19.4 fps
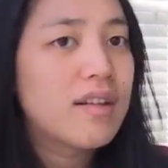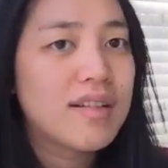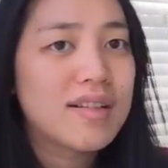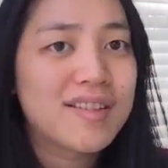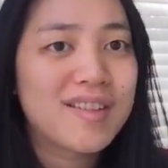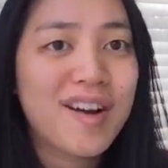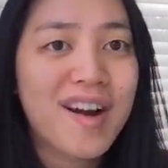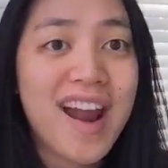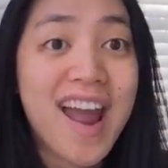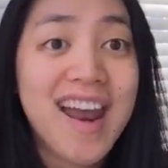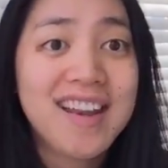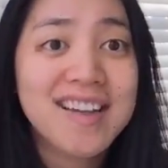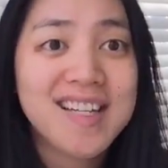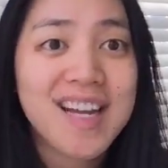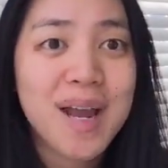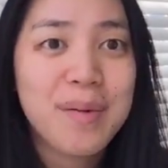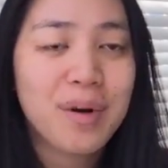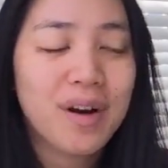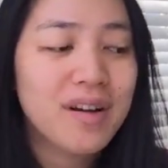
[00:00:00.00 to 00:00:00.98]
Sorry, I had a
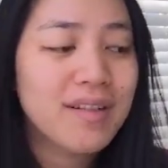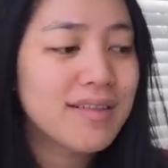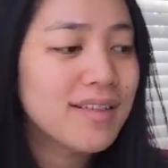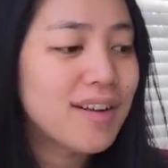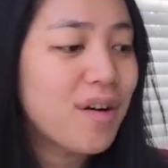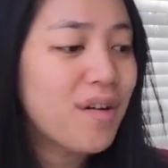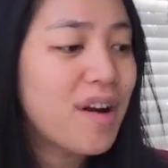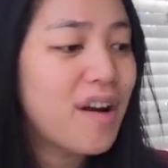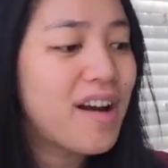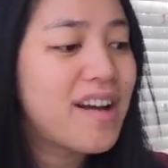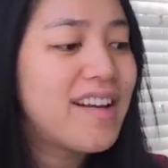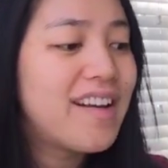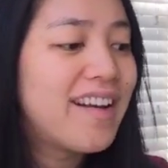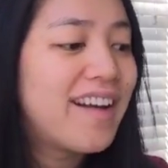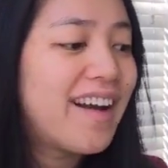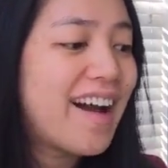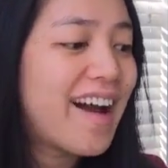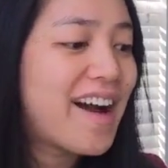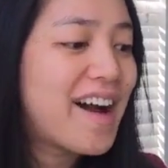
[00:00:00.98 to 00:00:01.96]
timer going
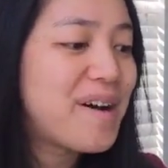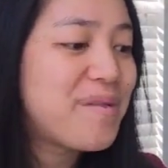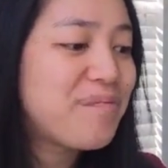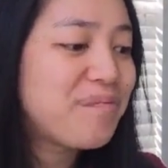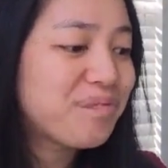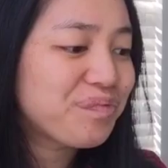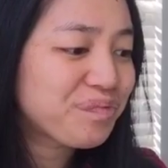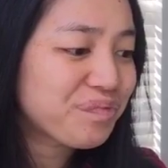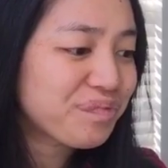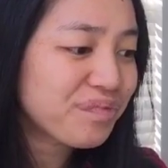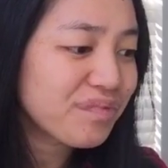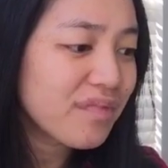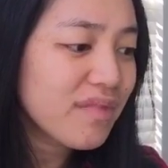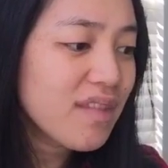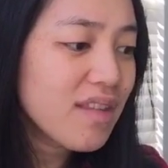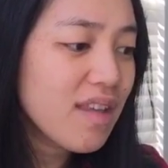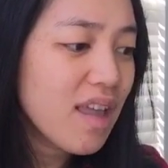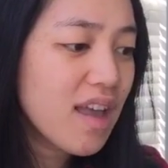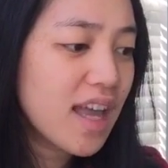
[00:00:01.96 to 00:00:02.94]
on.
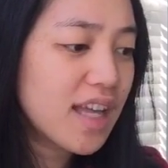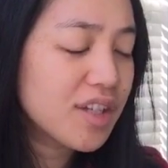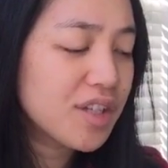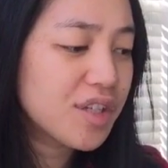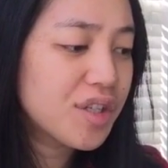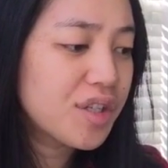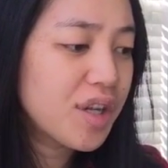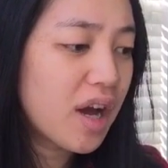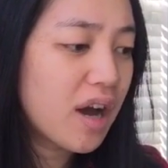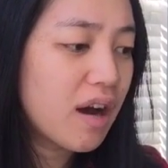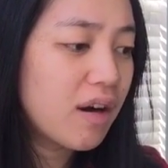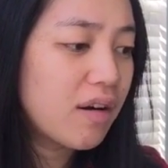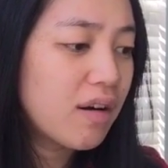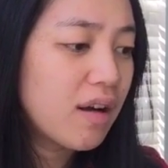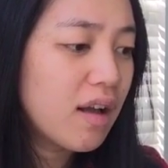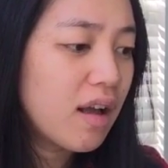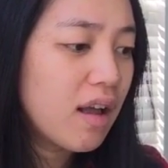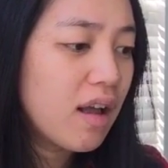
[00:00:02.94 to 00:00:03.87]
And so,